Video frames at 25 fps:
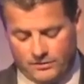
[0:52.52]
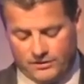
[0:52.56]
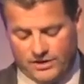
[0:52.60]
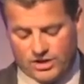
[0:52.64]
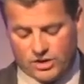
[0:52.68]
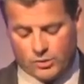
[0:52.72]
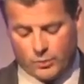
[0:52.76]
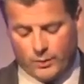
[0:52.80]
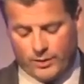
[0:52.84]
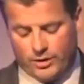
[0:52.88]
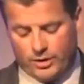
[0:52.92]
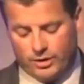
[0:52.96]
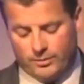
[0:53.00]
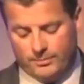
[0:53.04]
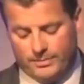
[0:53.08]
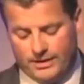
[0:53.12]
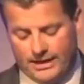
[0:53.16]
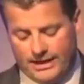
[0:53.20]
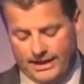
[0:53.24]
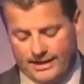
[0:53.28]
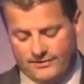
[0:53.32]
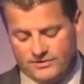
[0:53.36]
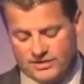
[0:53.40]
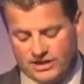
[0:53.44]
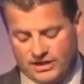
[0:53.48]
This winner
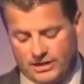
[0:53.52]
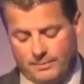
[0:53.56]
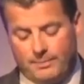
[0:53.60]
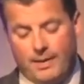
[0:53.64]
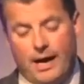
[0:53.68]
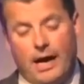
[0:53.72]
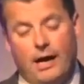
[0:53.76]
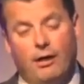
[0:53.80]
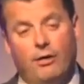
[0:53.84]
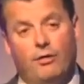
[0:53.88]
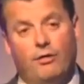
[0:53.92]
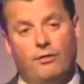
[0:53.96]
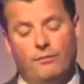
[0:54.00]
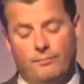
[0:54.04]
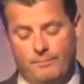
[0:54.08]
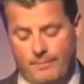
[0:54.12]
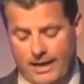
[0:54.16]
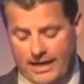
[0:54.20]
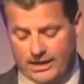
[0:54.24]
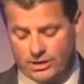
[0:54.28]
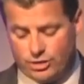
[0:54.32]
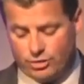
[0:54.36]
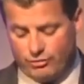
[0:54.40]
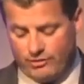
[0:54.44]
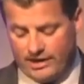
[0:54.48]
believes in the power of
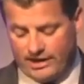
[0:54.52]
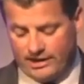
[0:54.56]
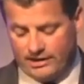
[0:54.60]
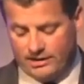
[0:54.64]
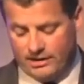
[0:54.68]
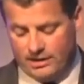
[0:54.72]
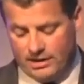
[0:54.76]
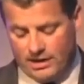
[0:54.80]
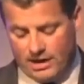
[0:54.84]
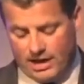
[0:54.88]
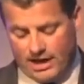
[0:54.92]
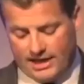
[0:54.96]
mentoring